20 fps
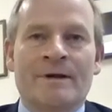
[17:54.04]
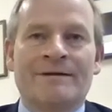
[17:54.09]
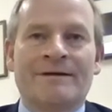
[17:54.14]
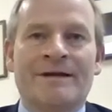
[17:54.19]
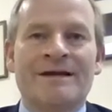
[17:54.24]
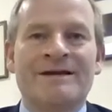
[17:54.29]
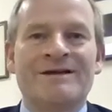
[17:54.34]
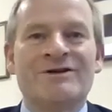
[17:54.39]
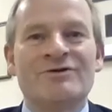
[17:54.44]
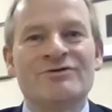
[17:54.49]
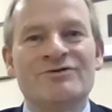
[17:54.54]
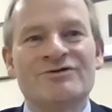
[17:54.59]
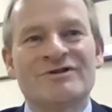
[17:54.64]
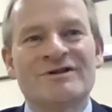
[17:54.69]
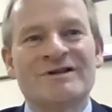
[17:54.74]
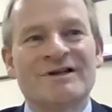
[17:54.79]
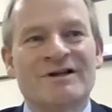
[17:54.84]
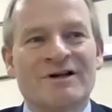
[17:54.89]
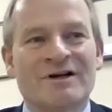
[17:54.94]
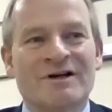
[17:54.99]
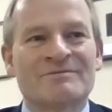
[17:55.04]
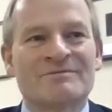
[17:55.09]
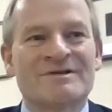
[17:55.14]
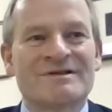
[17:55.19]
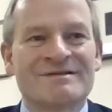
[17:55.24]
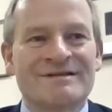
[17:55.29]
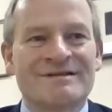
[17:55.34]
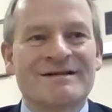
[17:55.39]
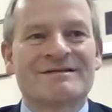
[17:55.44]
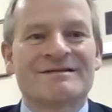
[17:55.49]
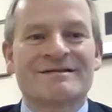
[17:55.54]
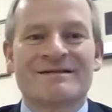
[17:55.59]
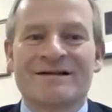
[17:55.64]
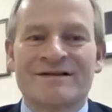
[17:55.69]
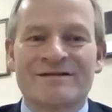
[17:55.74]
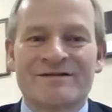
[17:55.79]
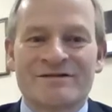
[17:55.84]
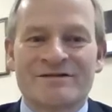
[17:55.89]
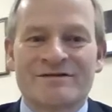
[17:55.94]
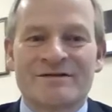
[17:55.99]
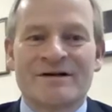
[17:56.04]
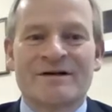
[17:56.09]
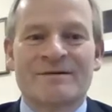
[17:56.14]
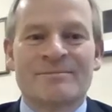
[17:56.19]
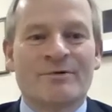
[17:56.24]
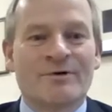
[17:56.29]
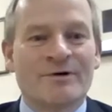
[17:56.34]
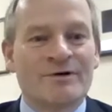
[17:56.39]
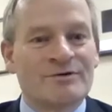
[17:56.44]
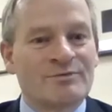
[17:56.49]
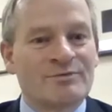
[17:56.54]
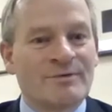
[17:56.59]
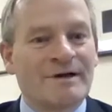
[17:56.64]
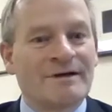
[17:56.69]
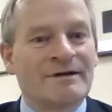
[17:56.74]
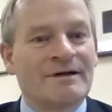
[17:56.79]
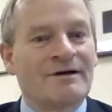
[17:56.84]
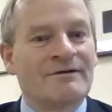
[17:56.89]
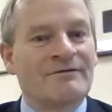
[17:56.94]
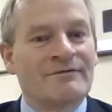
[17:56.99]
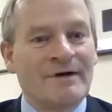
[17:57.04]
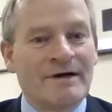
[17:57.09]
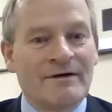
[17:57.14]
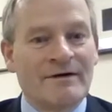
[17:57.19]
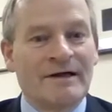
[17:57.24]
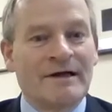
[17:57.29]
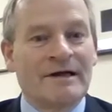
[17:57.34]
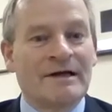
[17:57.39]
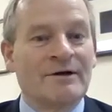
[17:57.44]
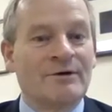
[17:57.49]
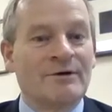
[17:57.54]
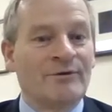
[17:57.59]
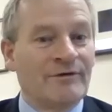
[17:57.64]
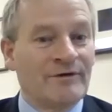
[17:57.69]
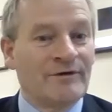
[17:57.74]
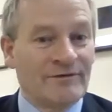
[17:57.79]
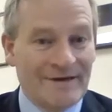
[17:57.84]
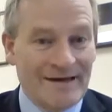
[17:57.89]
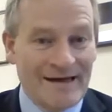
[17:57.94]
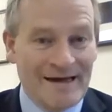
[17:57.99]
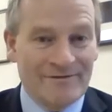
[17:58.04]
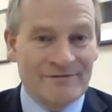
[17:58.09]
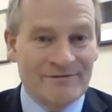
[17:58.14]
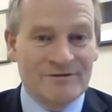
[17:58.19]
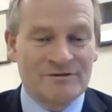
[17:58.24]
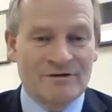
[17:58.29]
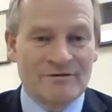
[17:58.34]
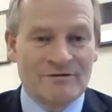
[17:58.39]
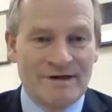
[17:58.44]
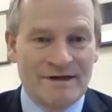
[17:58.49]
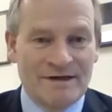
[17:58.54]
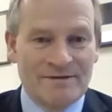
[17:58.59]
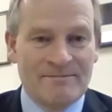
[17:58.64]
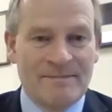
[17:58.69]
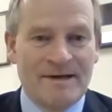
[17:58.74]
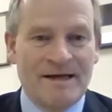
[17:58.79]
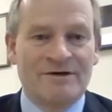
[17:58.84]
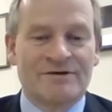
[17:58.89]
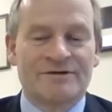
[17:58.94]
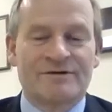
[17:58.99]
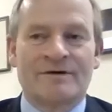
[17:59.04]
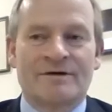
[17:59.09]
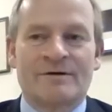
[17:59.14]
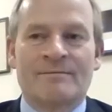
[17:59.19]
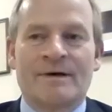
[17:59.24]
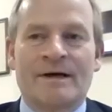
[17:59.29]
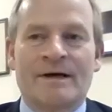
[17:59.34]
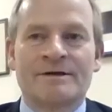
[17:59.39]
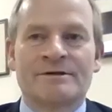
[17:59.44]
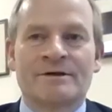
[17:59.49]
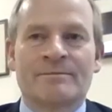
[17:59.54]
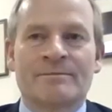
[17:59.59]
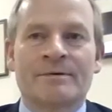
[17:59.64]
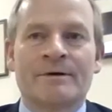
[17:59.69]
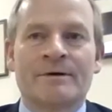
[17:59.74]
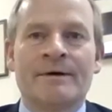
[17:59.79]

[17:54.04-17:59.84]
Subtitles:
They usually come to see a solicitor at a point where they're very close, if they haven't already made their mind up.